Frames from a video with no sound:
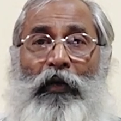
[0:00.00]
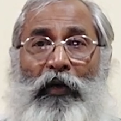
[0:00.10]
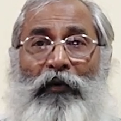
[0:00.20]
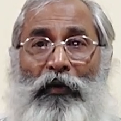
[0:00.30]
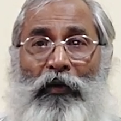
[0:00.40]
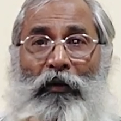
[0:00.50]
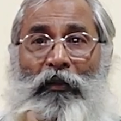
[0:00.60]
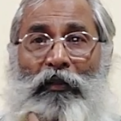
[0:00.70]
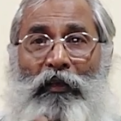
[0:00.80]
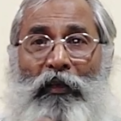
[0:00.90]
I have done
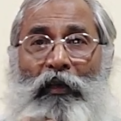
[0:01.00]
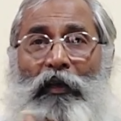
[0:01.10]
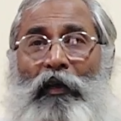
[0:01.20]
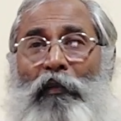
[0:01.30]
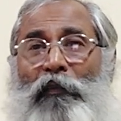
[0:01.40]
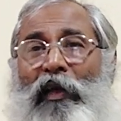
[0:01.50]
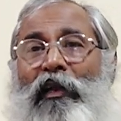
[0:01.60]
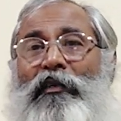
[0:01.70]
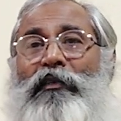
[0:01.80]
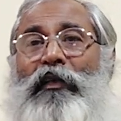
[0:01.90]
all the
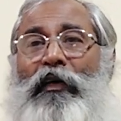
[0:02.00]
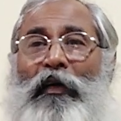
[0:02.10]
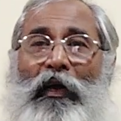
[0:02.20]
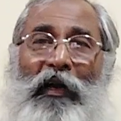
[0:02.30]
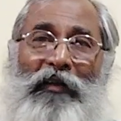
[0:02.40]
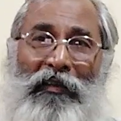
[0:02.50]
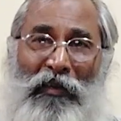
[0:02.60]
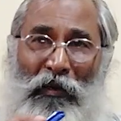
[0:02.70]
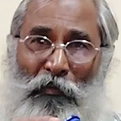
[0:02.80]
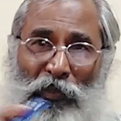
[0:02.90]
planets and
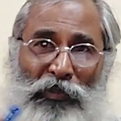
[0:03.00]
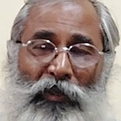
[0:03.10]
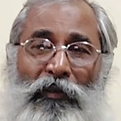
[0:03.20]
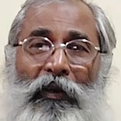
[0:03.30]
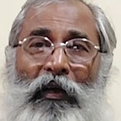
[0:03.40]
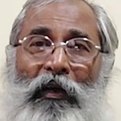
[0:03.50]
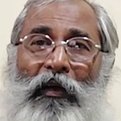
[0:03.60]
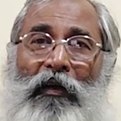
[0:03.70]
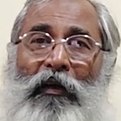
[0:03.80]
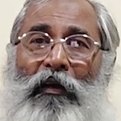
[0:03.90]
their combustion
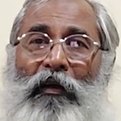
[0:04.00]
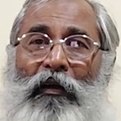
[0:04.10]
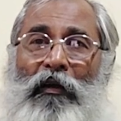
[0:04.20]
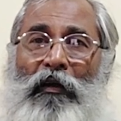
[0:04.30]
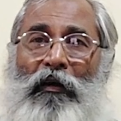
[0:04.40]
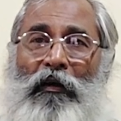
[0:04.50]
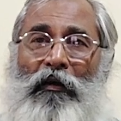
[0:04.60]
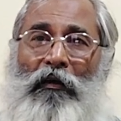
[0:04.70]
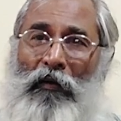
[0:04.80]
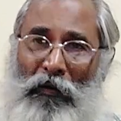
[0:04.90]

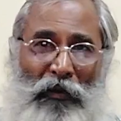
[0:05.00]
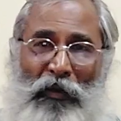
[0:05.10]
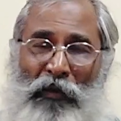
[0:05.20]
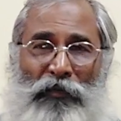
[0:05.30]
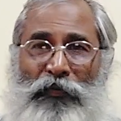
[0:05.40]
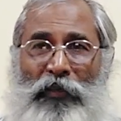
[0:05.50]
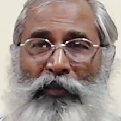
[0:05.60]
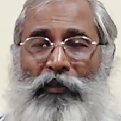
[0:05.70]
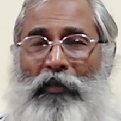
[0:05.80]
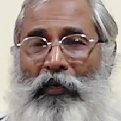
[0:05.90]
already it's
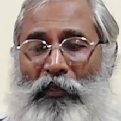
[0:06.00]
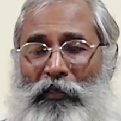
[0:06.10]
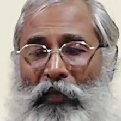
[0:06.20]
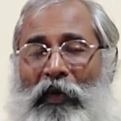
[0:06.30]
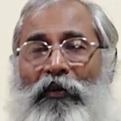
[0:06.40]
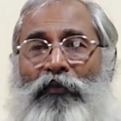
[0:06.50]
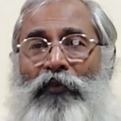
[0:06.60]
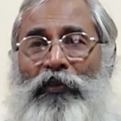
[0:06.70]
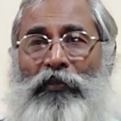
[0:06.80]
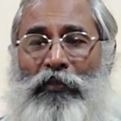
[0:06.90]
finished. That is, I have
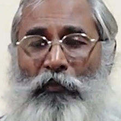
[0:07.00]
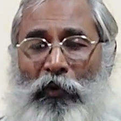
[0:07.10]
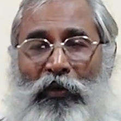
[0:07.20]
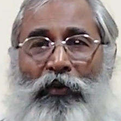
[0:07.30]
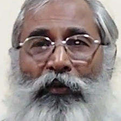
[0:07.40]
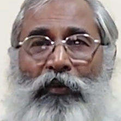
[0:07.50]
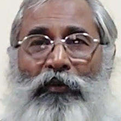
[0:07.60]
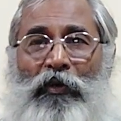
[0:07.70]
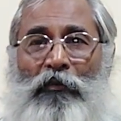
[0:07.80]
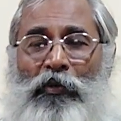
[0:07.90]
finished
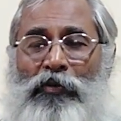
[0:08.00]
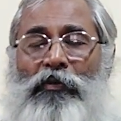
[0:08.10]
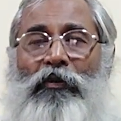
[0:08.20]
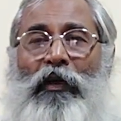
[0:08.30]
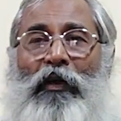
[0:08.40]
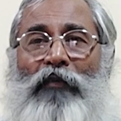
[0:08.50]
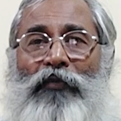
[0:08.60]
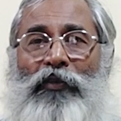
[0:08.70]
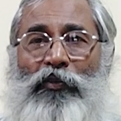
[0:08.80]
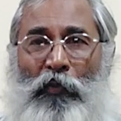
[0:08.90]
Mercury's combustion, I
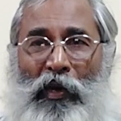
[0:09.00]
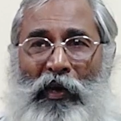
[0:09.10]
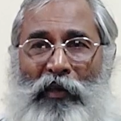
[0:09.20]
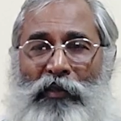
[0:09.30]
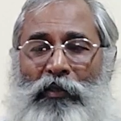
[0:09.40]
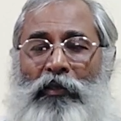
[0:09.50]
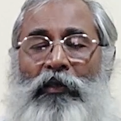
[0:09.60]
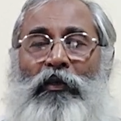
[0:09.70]
have finished Mars,